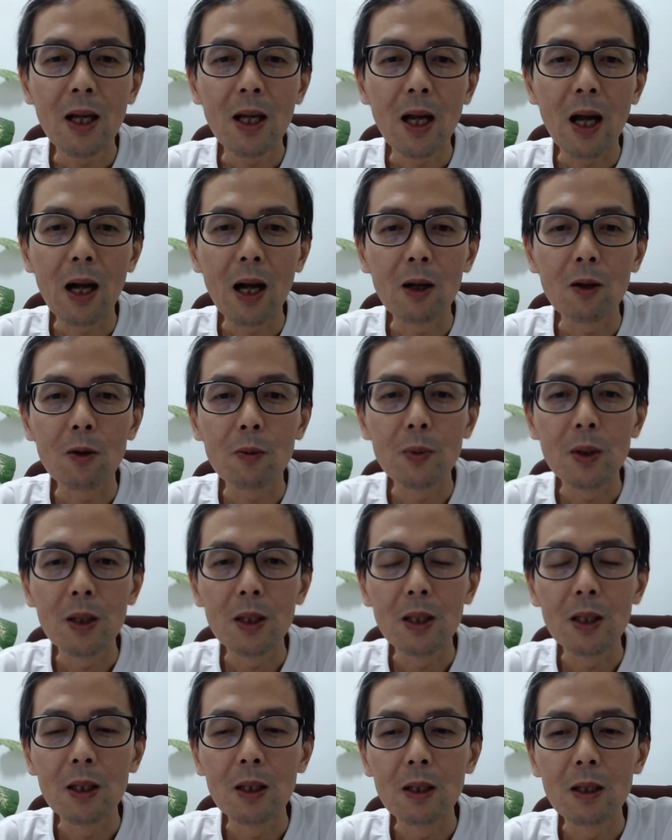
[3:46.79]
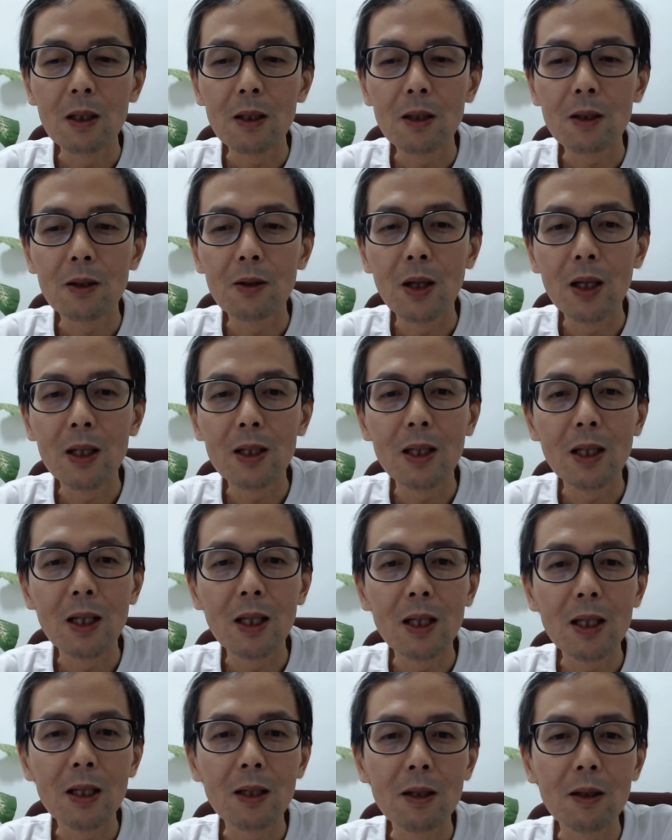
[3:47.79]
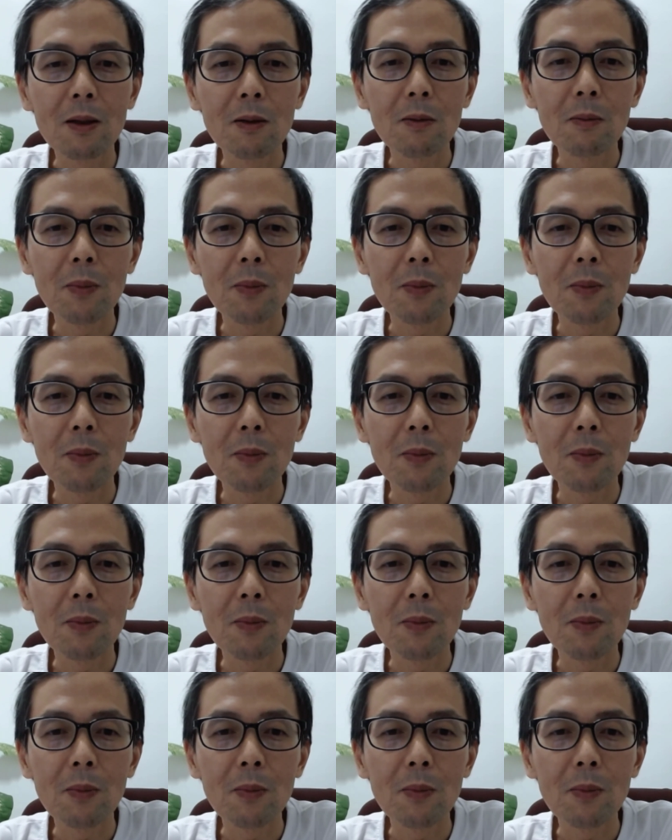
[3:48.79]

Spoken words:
I'll be creating